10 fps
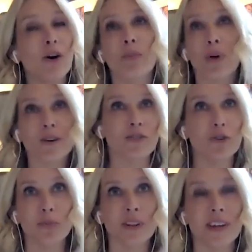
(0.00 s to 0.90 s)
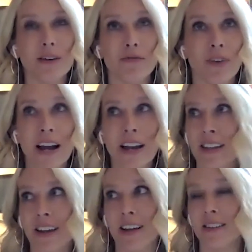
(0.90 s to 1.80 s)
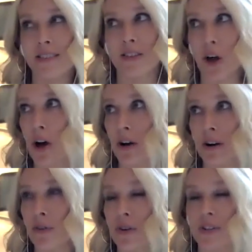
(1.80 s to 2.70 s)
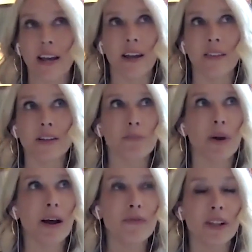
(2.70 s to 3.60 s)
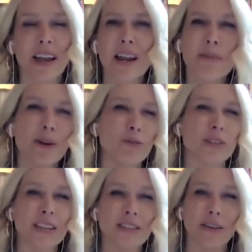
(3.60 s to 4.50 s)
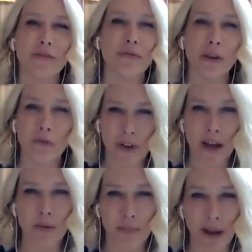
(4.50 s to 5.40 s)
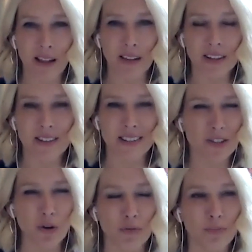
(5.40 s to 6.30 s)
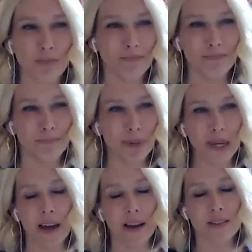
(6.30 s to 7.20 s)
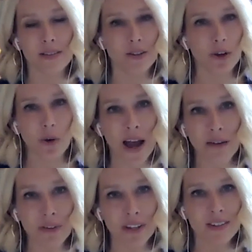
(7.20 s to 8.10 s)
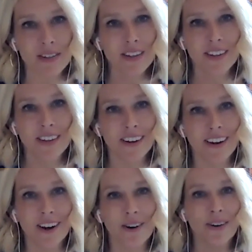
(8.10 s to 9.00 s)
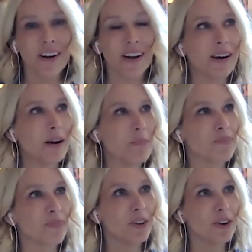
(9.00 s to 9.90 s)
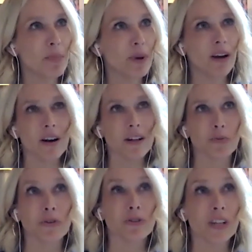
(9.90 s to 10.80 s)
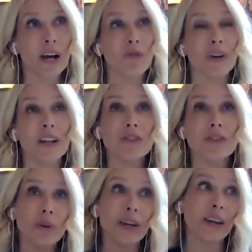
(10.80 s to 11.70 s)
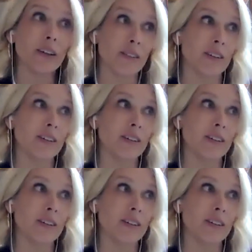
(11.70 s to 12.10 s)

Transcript: own personal belief, I could get slaughtered for saying this, but I feel like anybody who says they've found balance is so BS. No, you haven't. You're not being honest with yourself, and it's doing a